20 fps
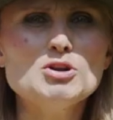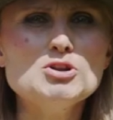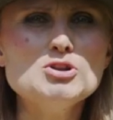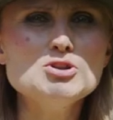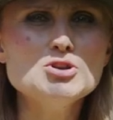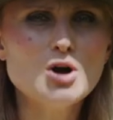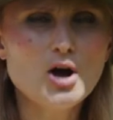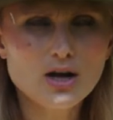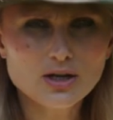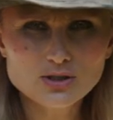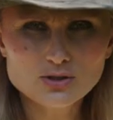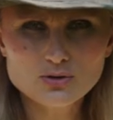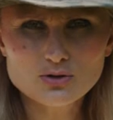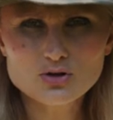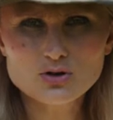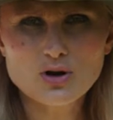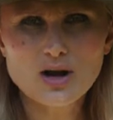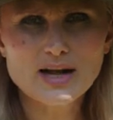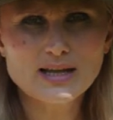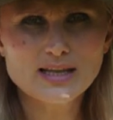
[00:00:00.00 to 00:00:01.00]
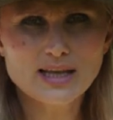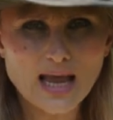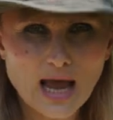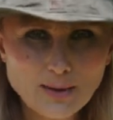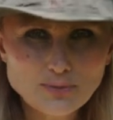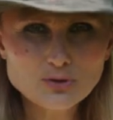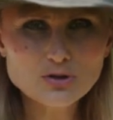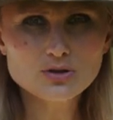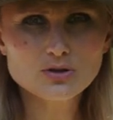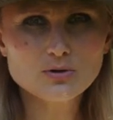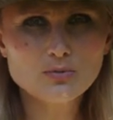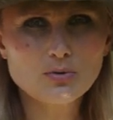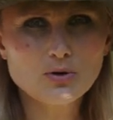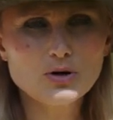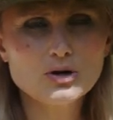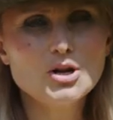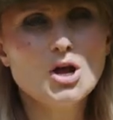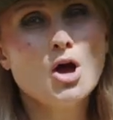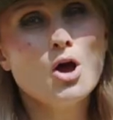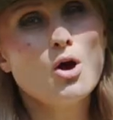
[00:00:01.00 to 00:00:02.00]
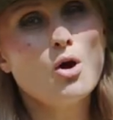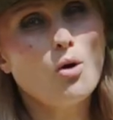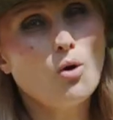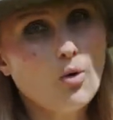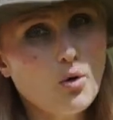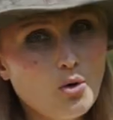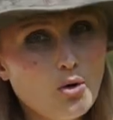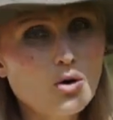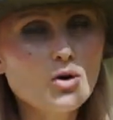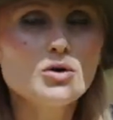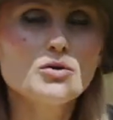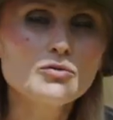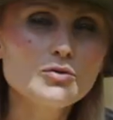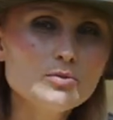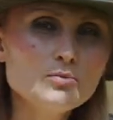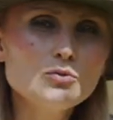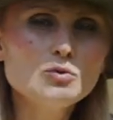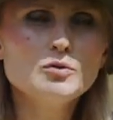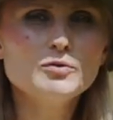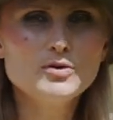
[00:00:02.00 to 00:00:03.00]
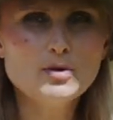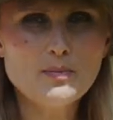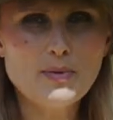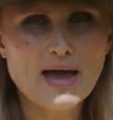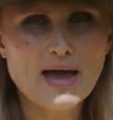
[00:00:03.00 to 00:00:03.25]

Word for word: not to try and capture the bird or remove the